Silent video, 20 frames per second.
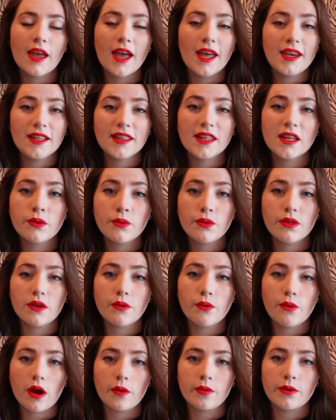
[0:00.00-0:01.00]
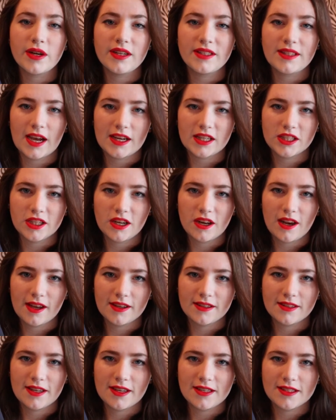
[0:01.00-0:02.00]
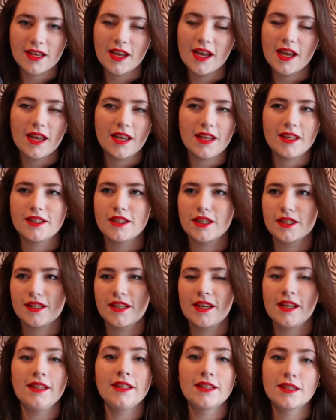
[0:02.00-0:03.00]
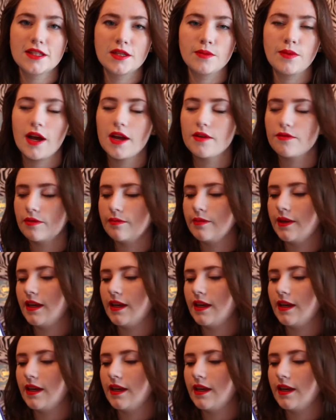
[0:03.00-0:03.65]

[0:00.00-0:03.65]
Anything with a rubbery texture like this is just an insta-buy for